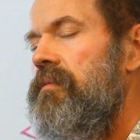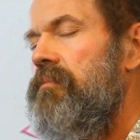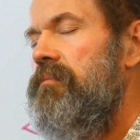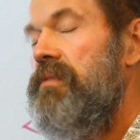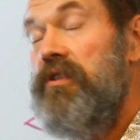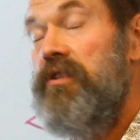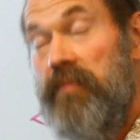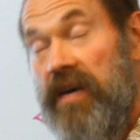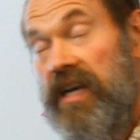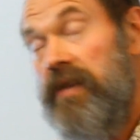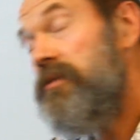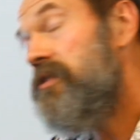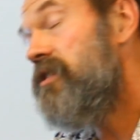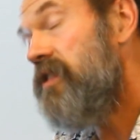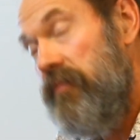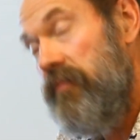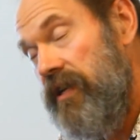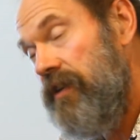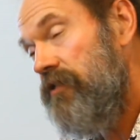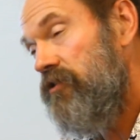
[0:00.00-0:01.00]
But there might have been
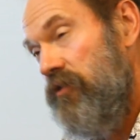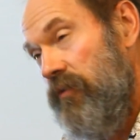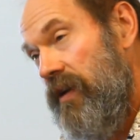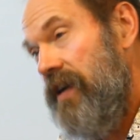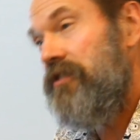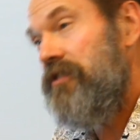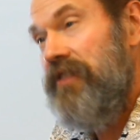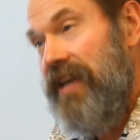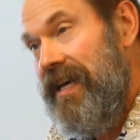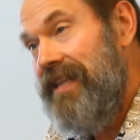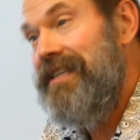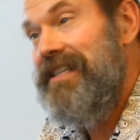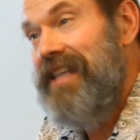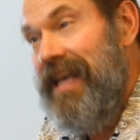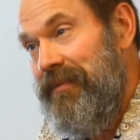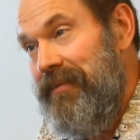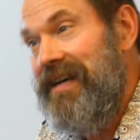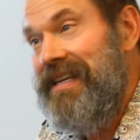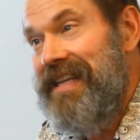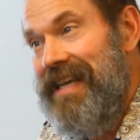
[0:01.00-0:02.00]
someone else who actually had the
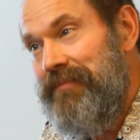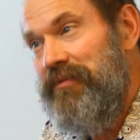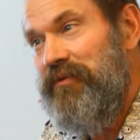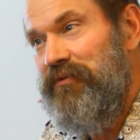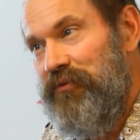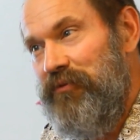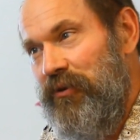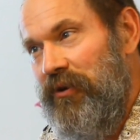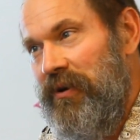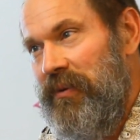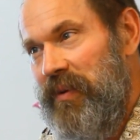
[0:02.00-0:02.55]
same idea before.